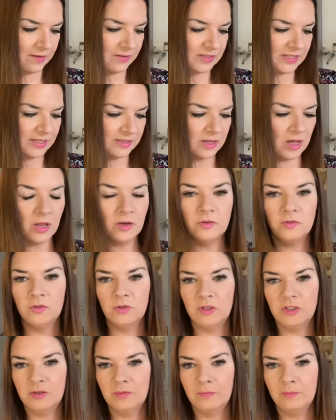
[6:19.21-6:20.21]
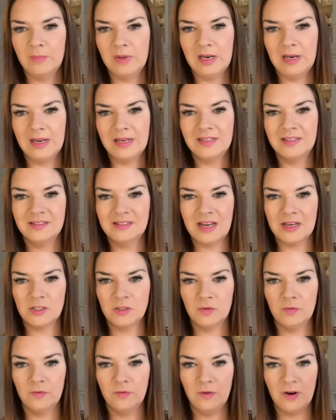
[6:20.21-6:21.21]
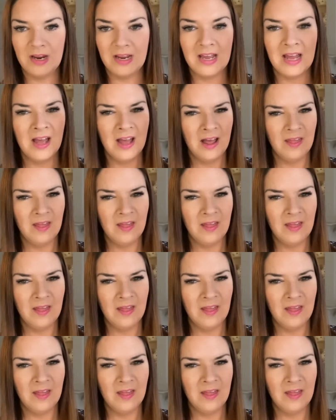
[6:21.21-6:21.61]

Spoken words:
It says 100 millilitres extra free.